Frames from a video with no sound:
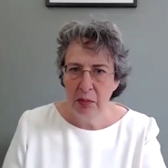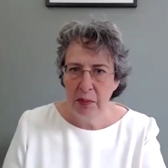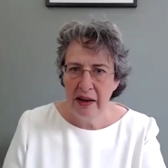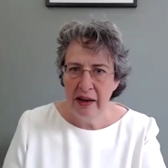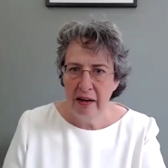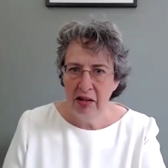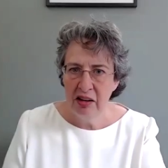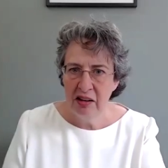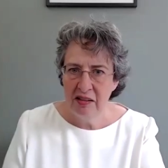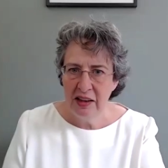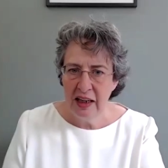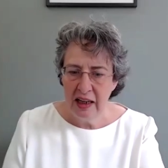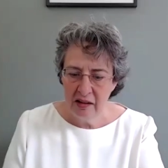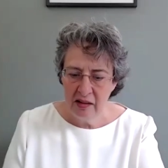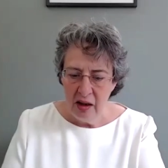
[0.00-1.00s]
yeah. to pay inheritance
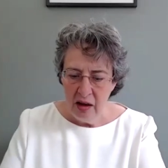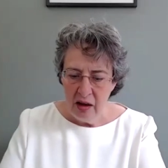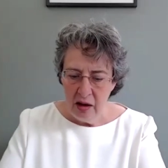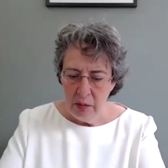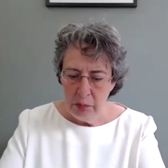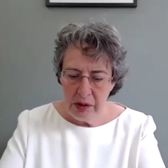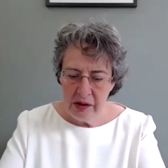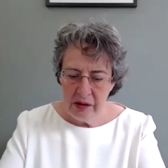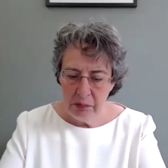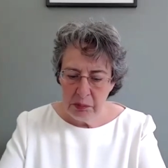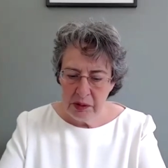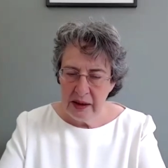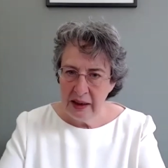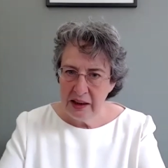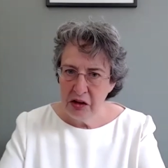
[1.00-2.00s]
tax. But but
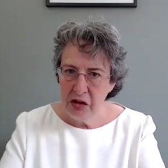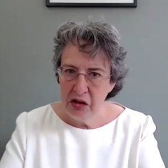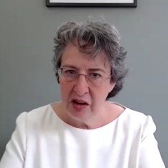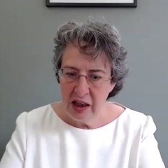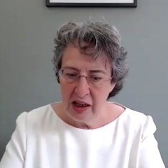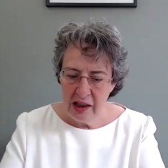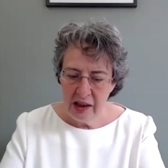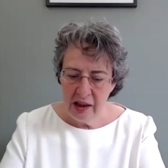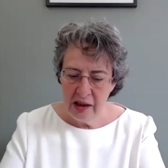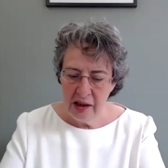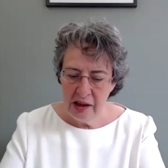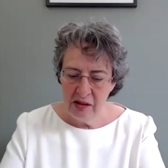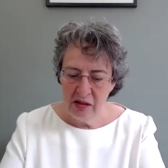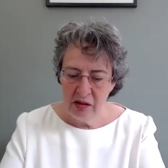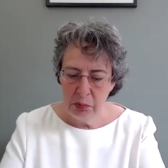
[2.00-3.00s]
like you say,
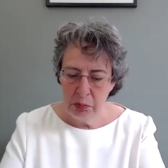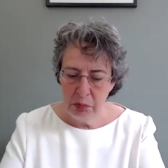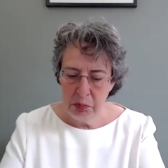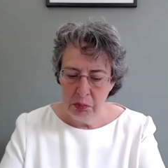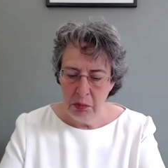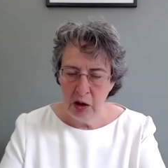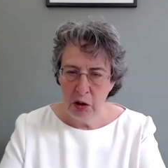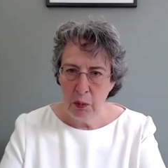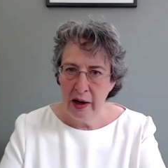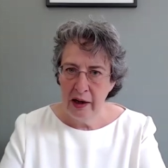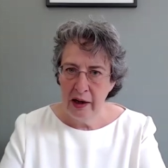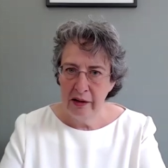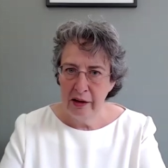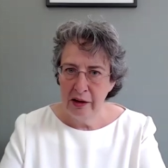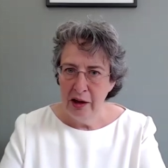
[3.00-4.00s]
it's
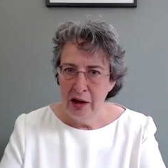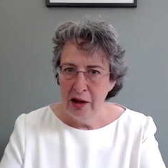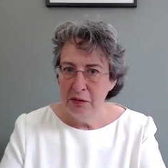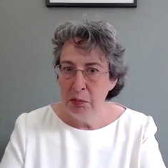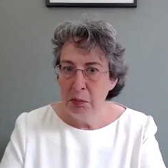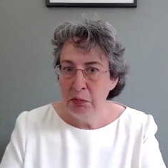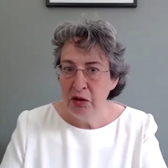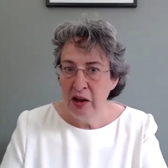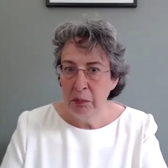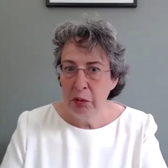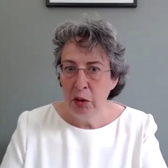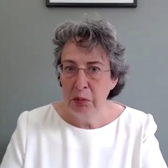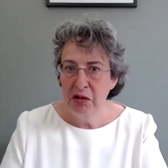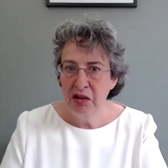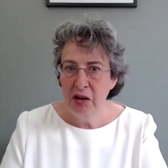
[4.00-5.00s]
acquired a say a
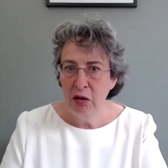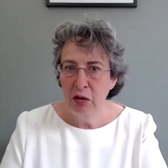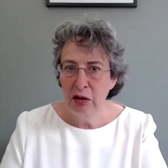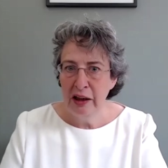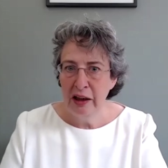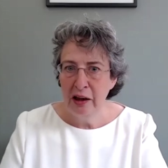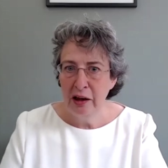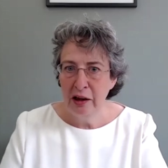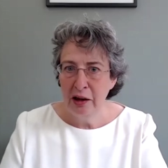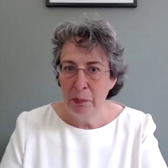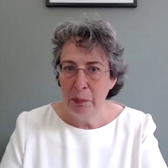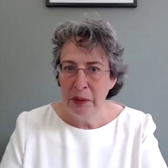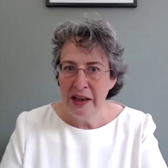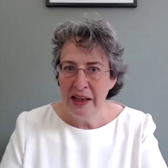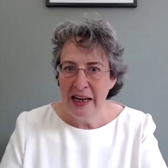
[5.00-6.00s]
property holding
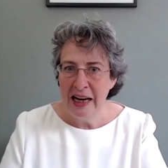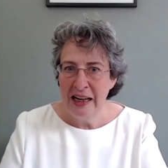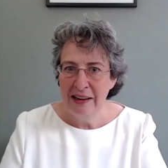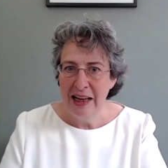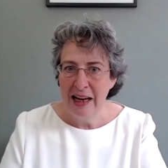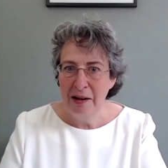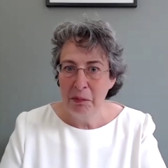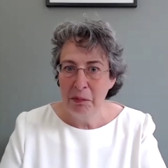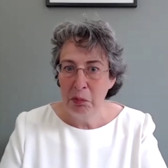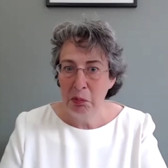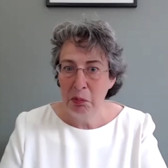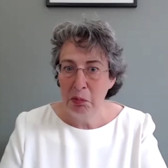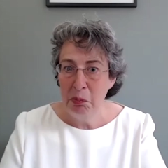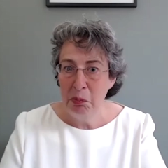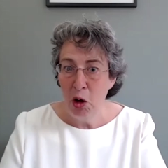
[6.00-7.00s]
company, and that
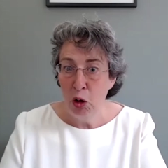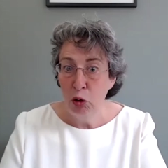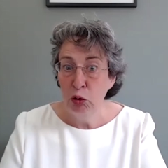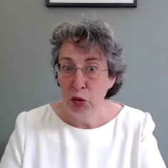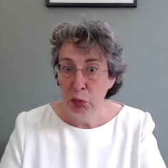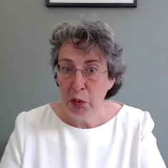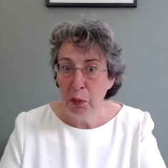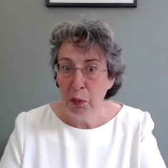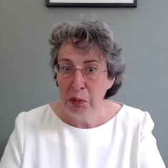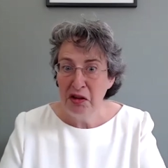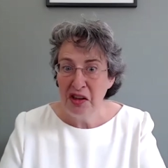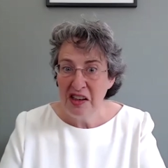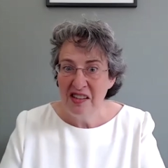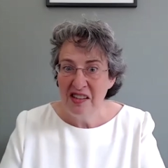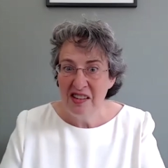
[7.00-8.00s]
holds
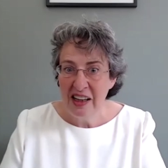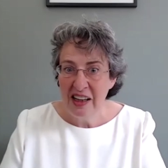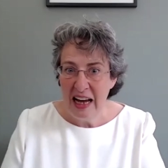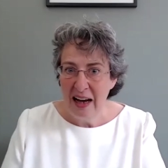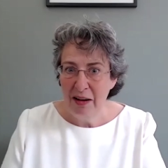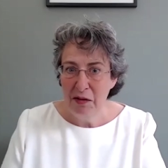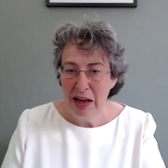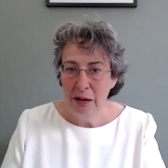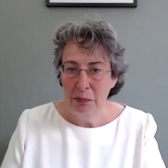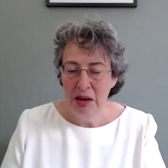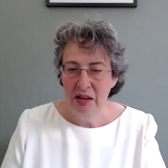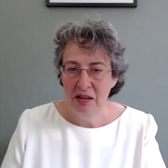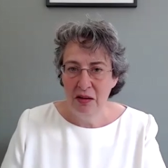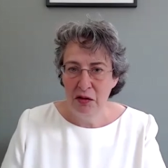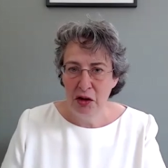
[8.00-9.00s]
properties that have
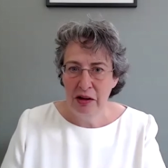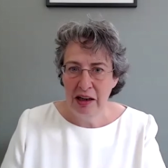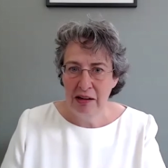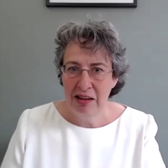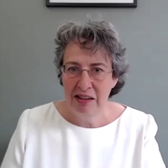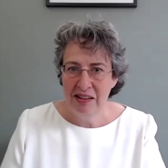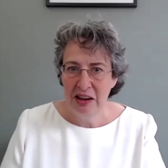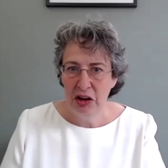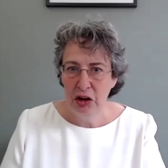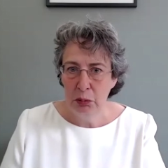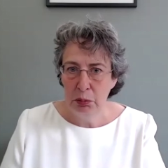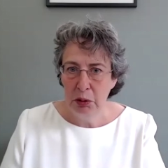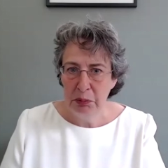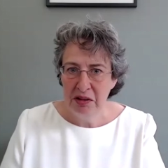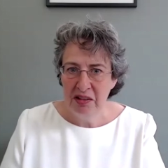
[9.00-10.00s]
elements of UK residential
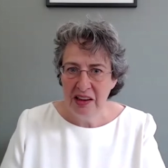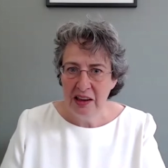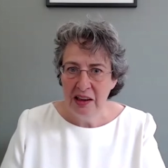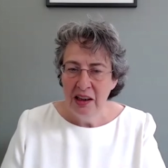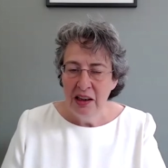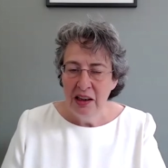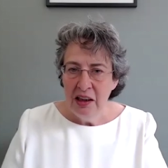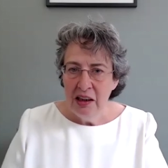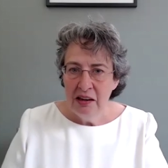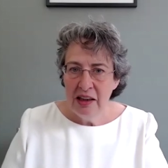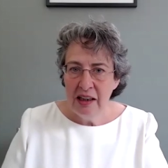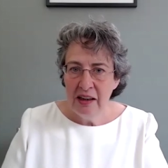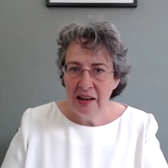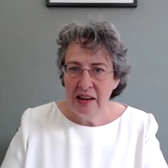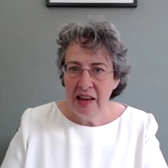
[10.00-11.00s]
property.
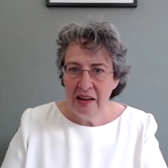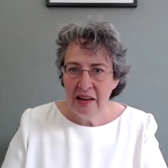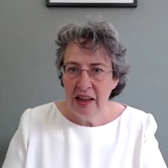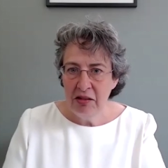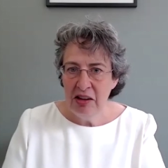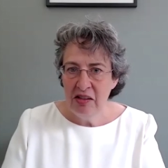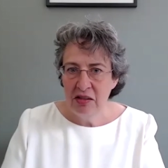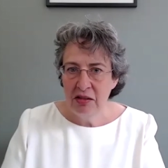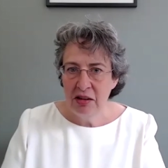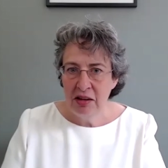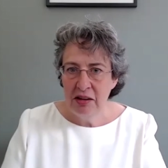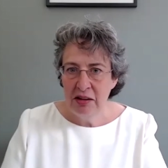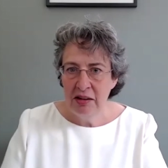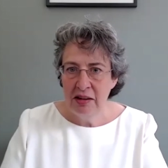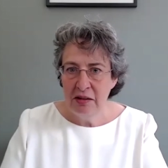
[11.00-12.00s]
Then I think there is
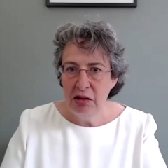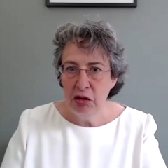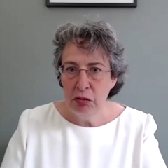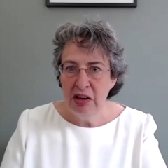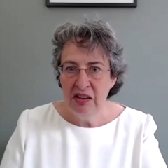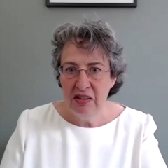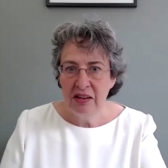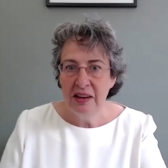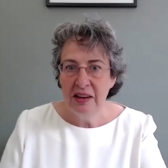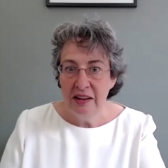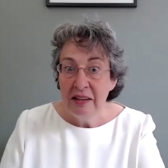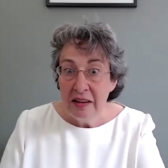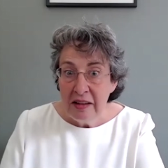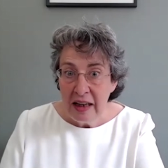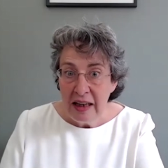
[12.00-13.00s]
there is a risk that
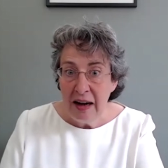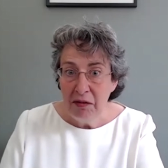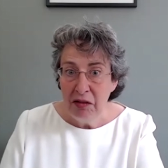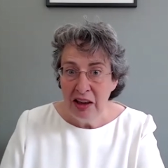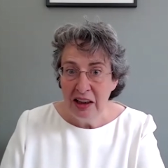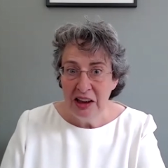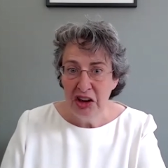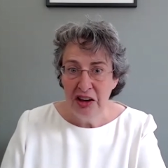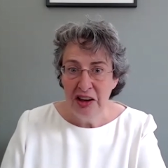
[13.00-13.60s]
they have an IHT